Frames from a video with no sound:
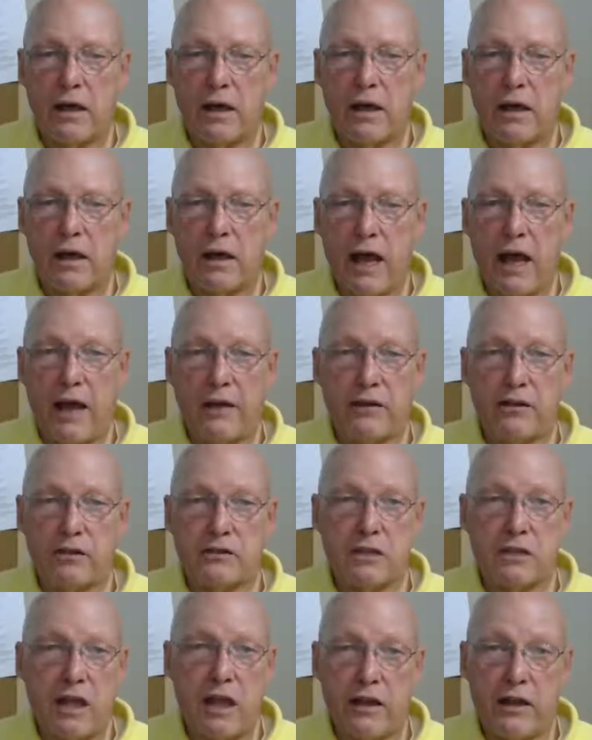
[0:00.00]
And
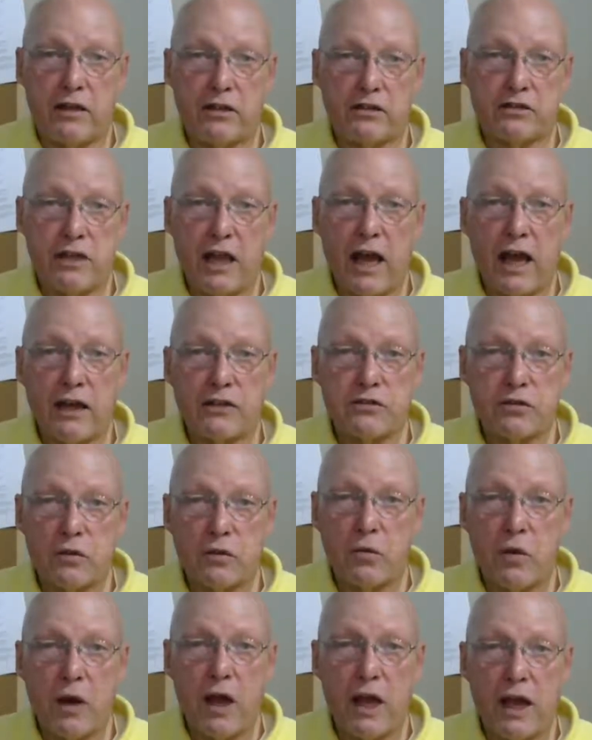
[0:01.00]
there's
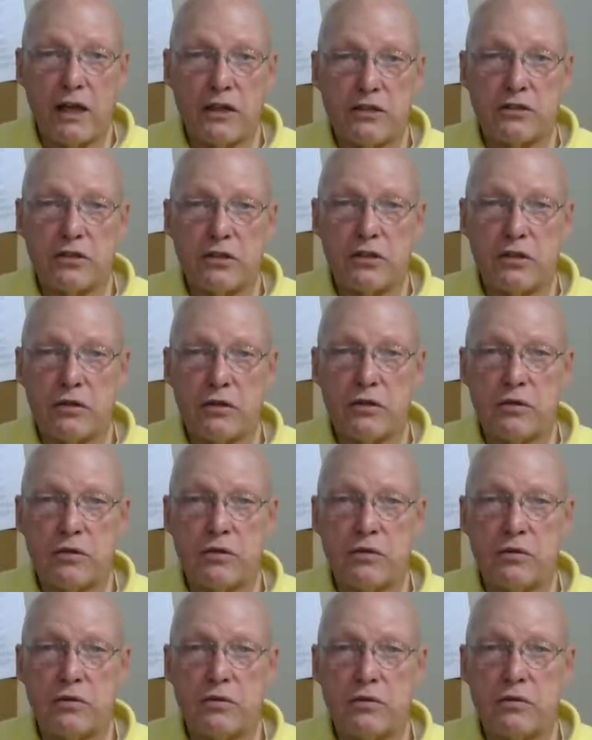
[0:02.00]
natural ways
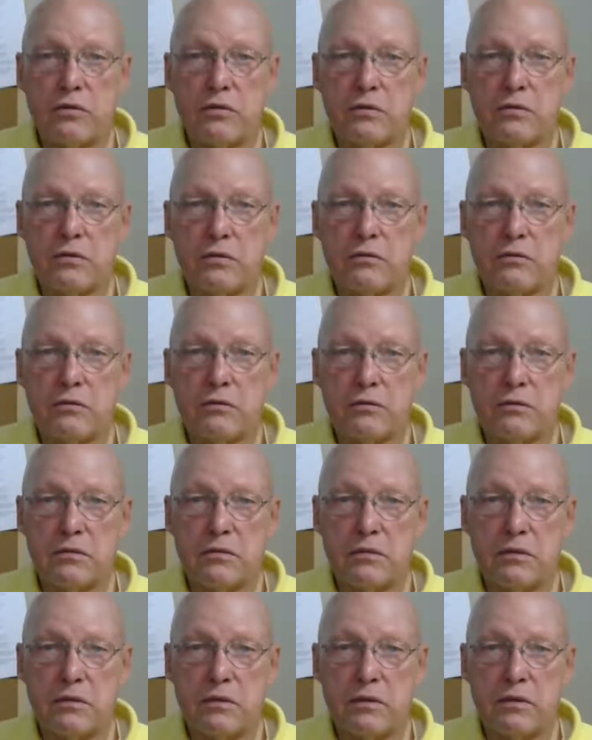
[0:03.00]
to
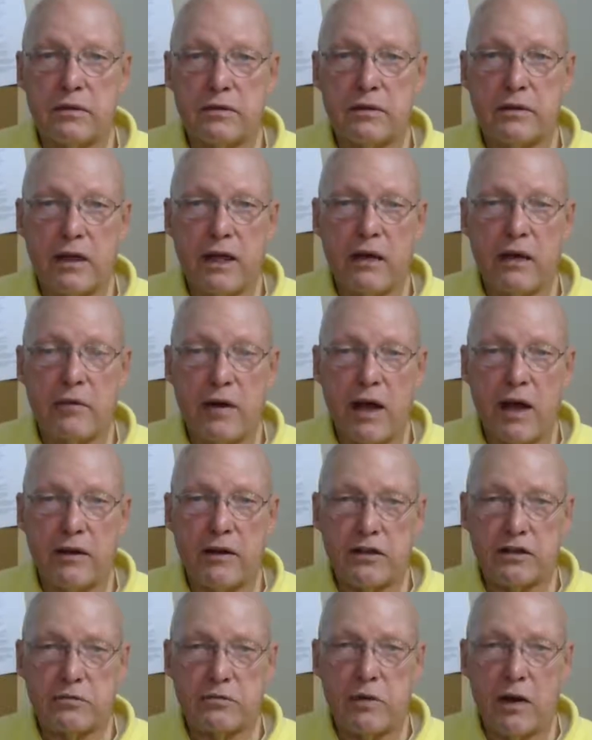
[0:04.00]
get
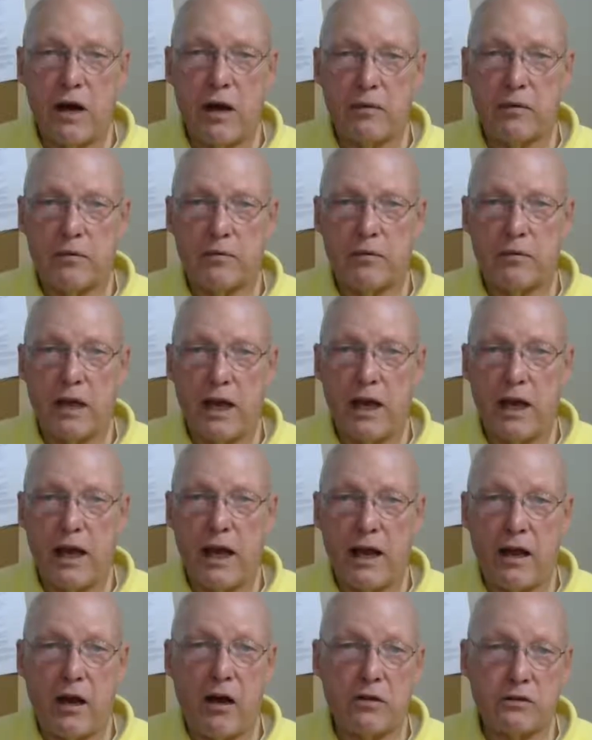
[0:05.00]
around this problem.
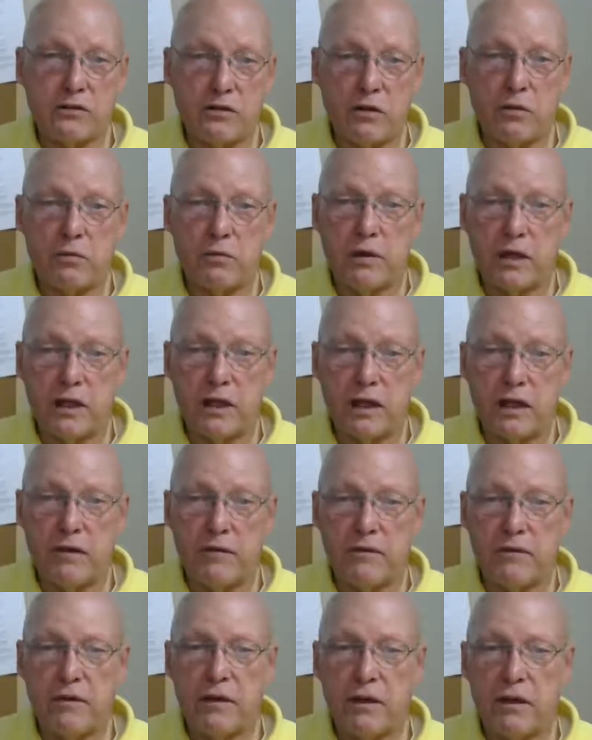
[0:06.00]
And I also
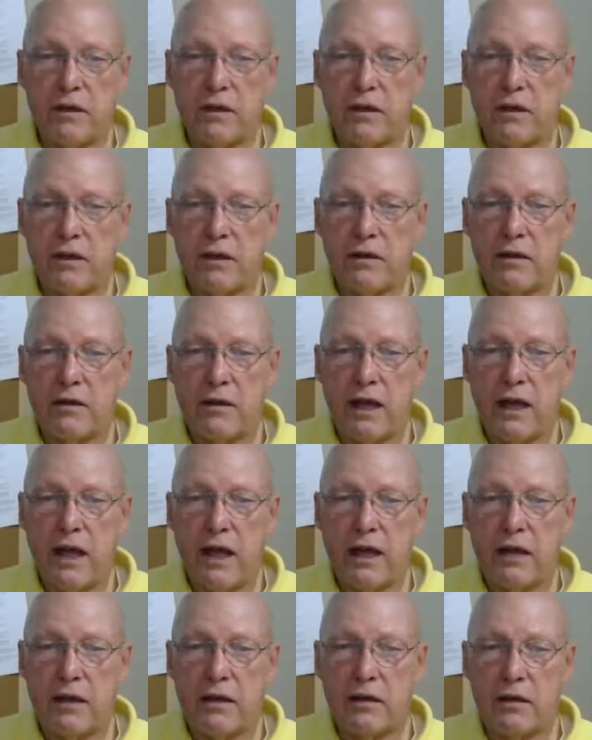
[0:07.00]
believe
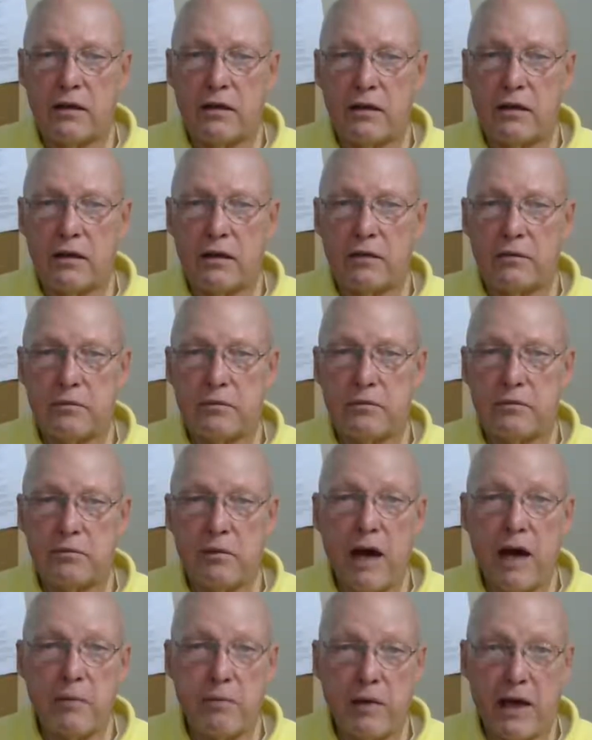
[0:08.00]
that
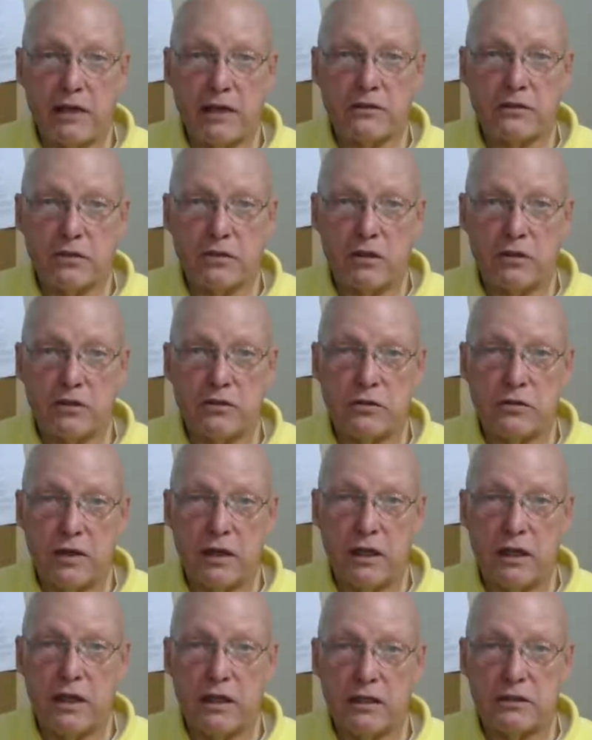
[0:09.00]
bypass
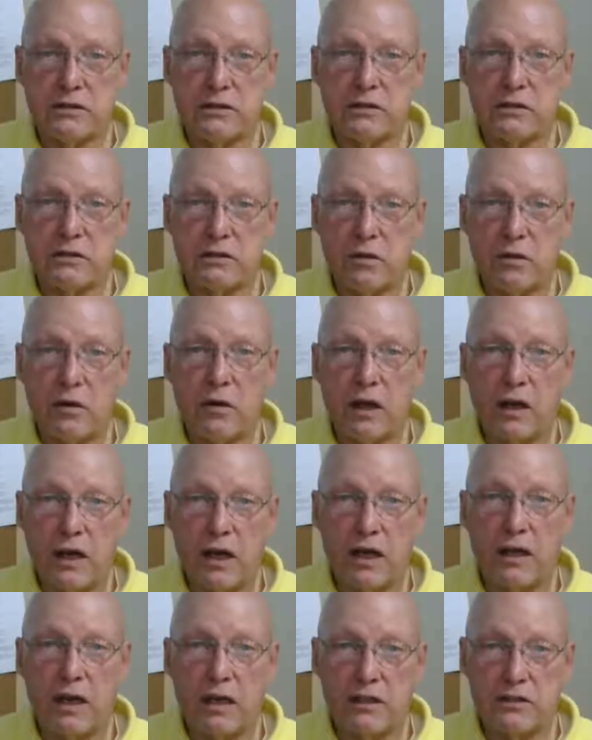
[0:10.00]
surgery is
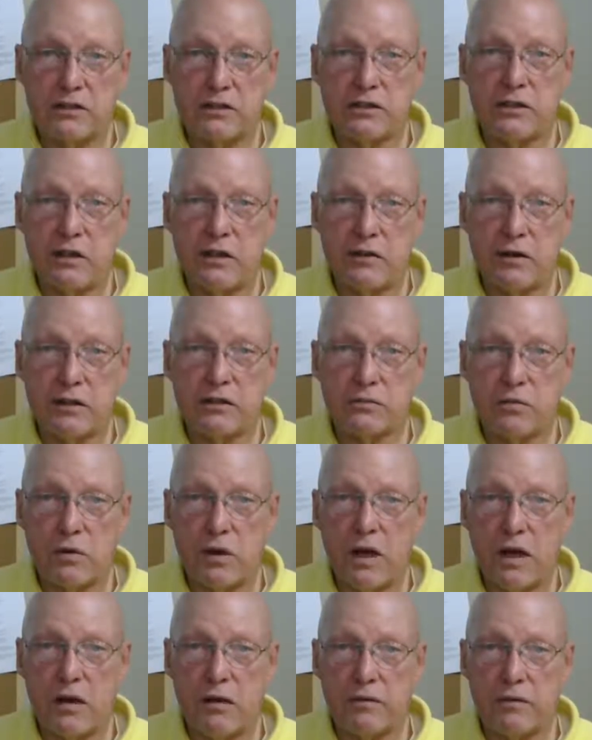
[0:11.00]
totally unnecessary as
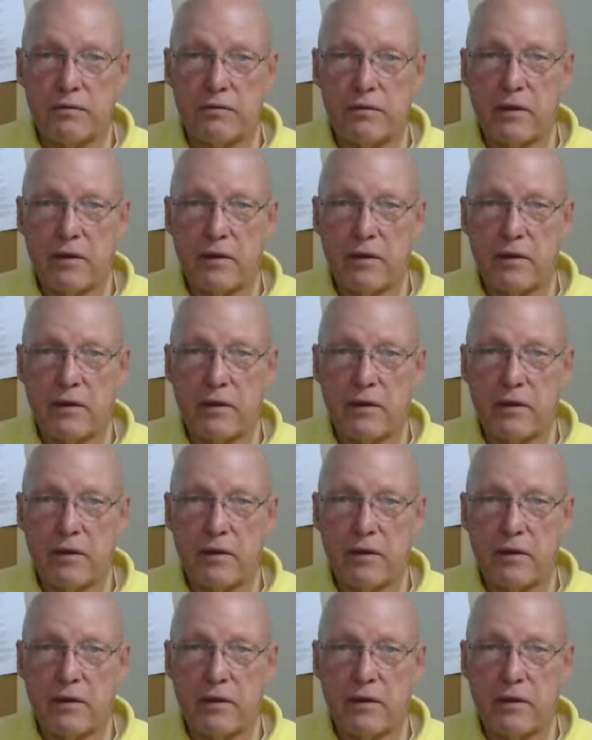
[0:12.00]
well.